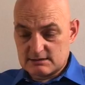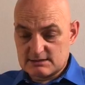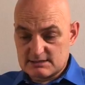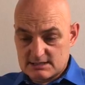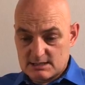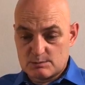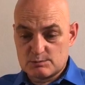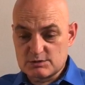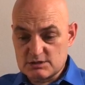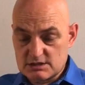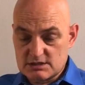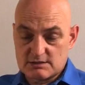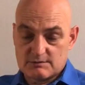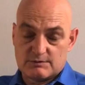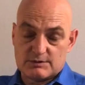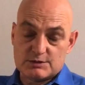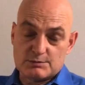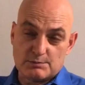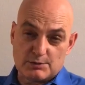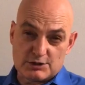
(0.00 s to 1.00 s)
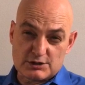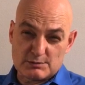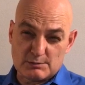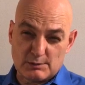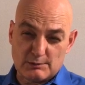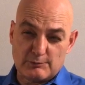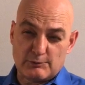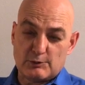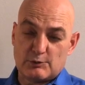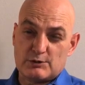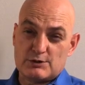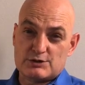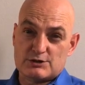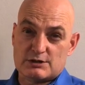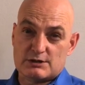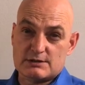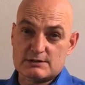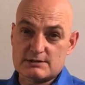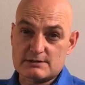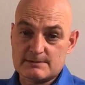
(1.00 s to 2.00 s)
seems as if it's possible for
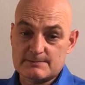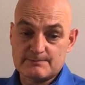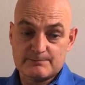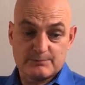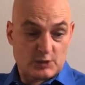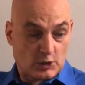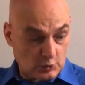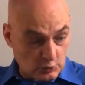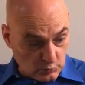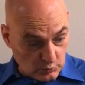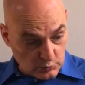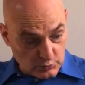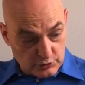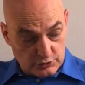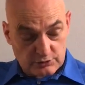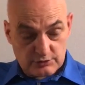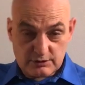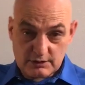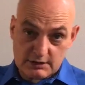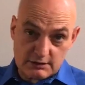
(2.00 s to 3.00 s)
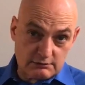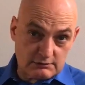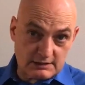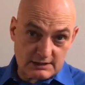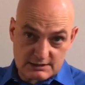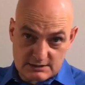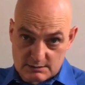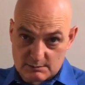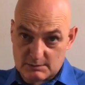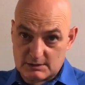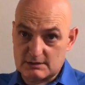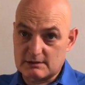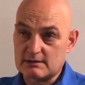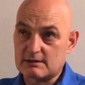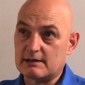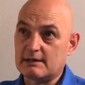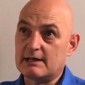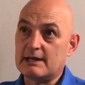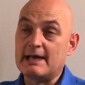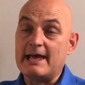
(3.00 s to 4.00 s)
Christians, according to the New Testament,
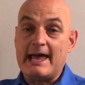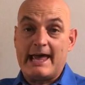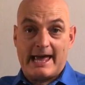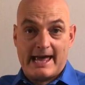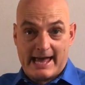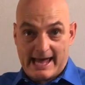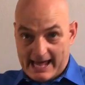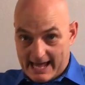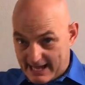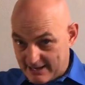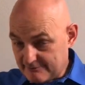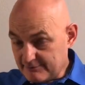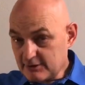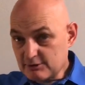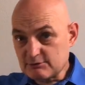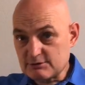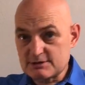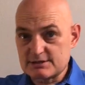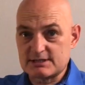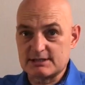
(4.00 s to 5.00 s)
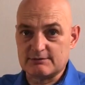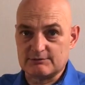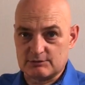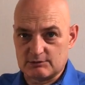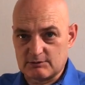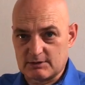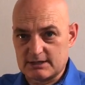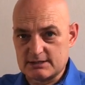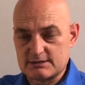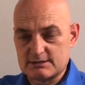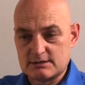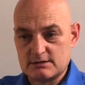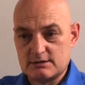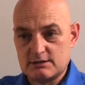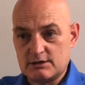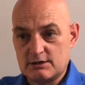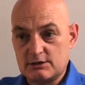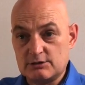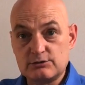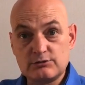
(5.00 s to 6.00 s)
having received grace,
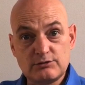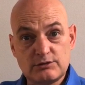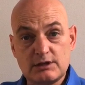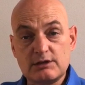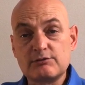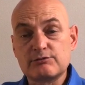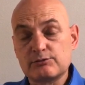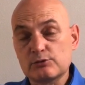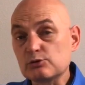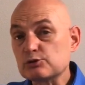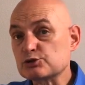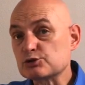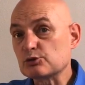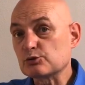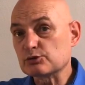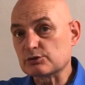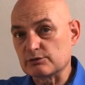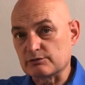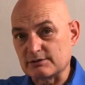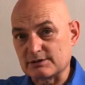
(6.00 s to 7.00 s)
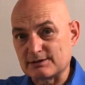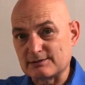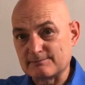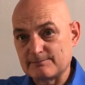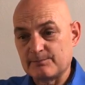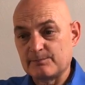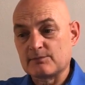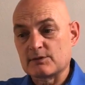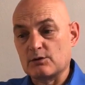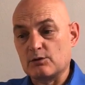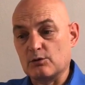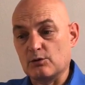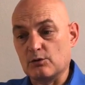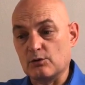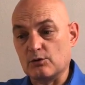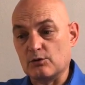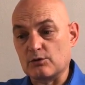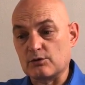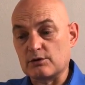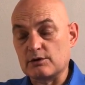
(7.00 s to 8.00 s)
to then fall short of it
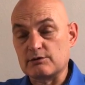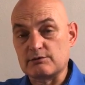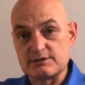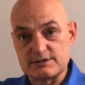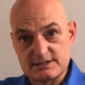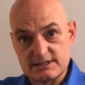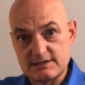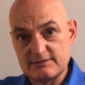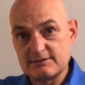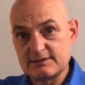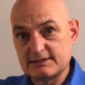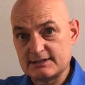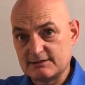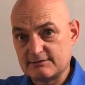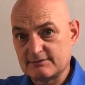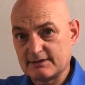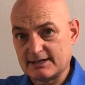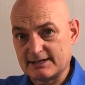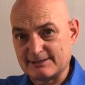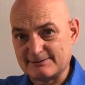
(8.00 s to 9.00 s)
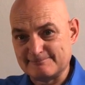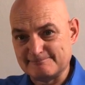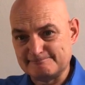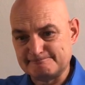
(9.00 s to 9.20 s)
or receive it in vain.